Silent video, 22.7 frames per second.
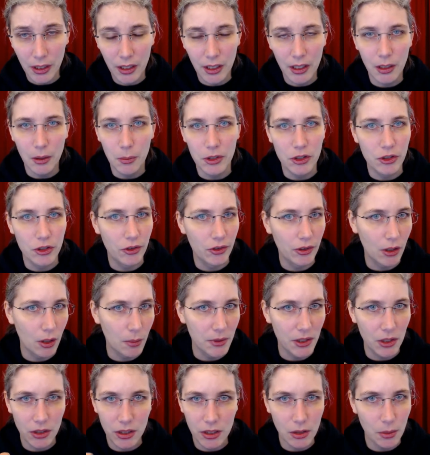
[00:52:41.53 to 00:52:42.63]
which is a common
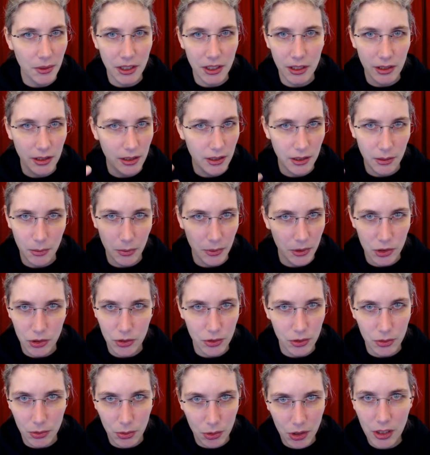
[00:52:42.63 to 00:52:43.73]
denominator which
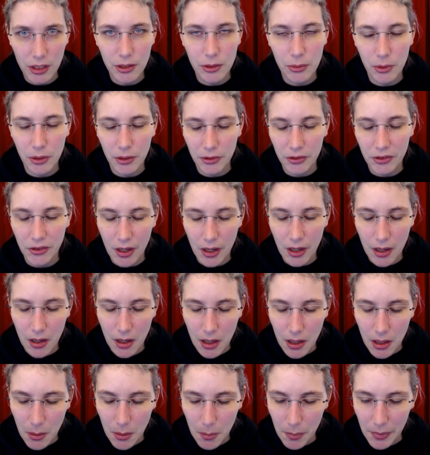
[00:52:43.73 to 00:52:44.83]
usually works,
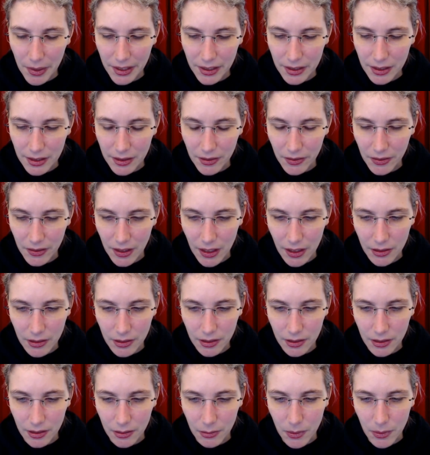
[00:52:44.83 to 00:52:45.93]
but instead
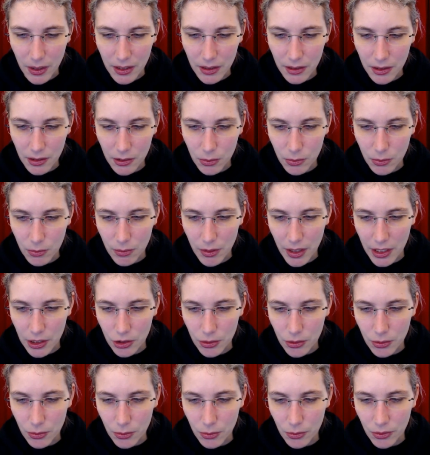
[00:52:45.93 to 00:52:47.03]
uh, render to
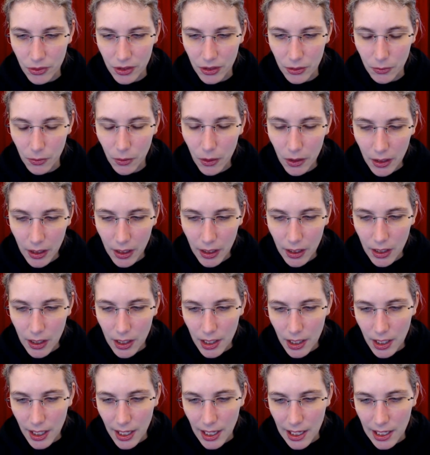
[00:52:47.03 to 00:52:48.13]
H264.
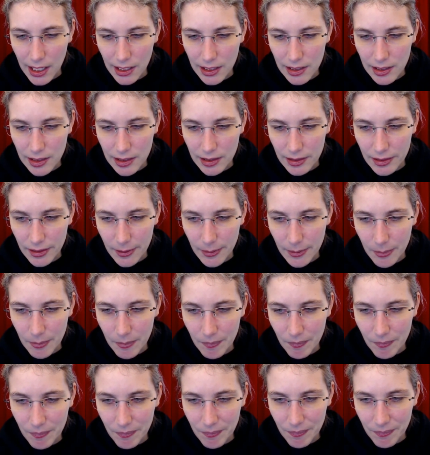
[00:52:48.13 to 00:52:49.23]
And
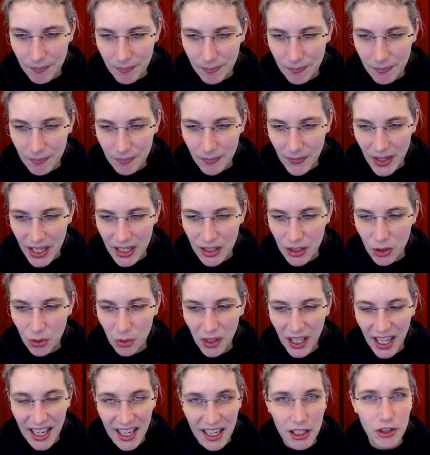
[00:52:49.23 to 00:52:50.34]
um, it took
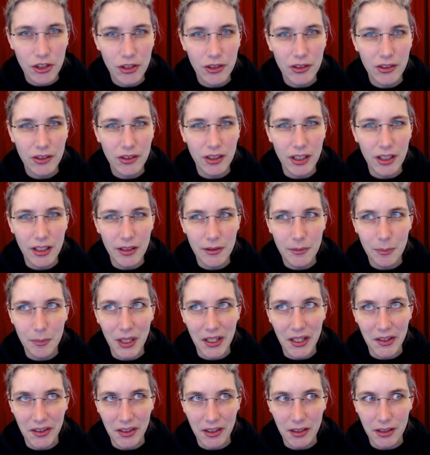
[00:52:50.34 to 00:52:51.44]
ages. It
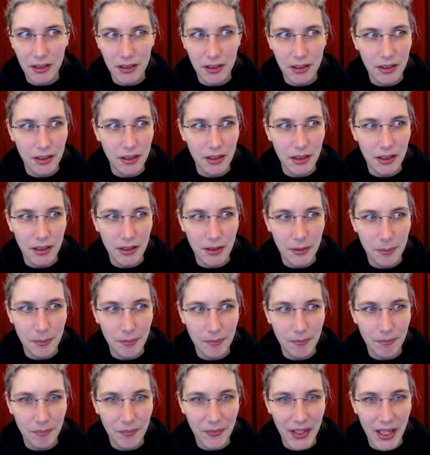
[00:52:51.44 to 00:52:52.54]
basically,
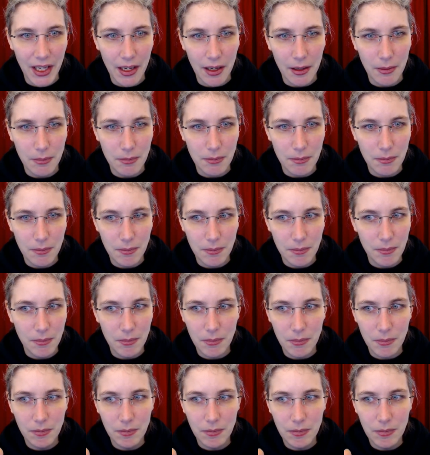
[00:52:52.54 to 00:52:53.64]
um, yeah,
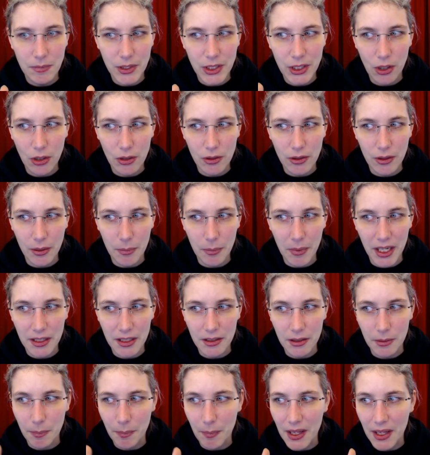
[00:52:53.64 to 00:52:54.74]
made
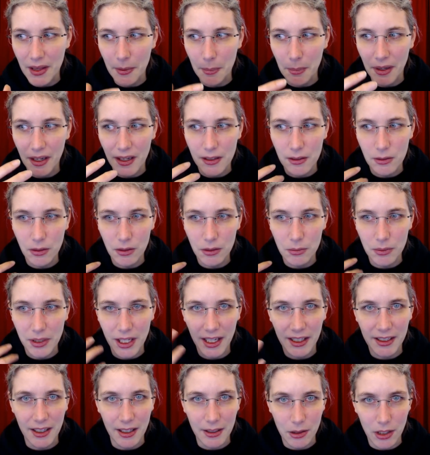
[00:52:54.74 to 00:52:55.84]
the made the Pi not
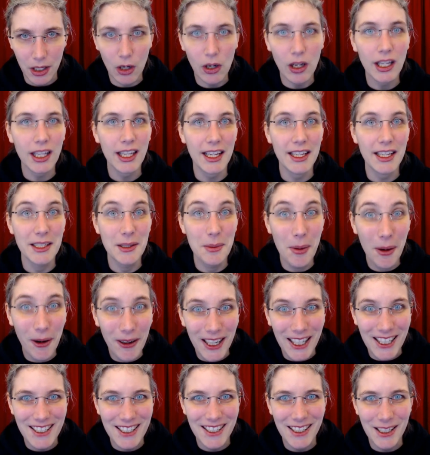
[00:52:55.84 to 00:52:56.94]
react at all anymore
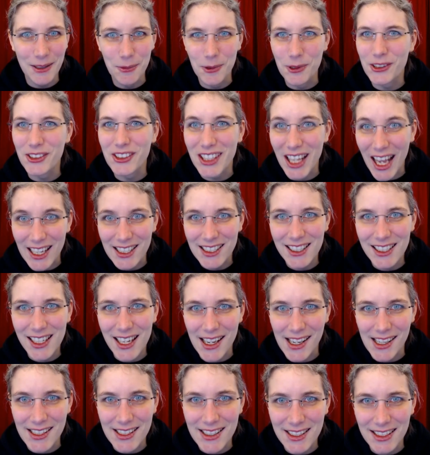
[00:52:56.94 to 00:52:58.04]
until it was done,
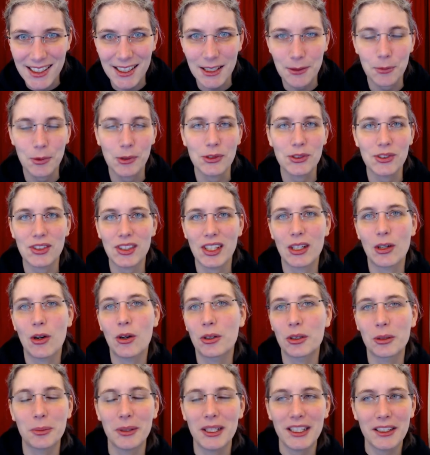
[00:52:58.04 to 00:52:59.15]
and it was a
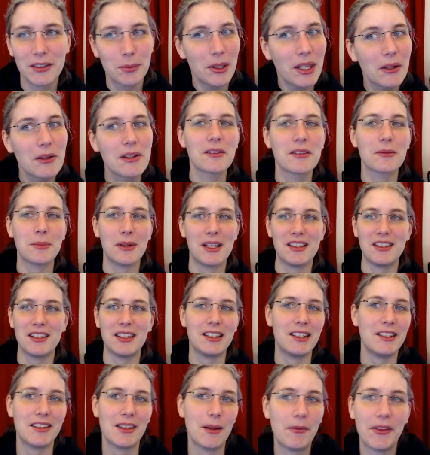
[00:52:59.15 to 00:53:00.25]
horrible experience.
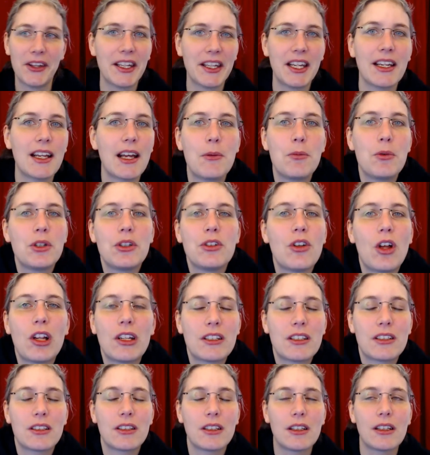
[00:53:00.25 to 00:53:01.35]
Basically, something that I would
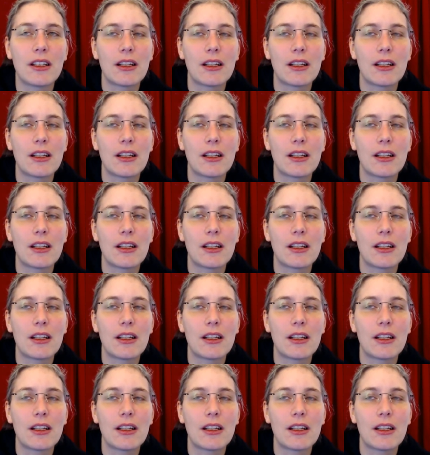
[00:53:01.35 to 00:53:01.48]
not uh,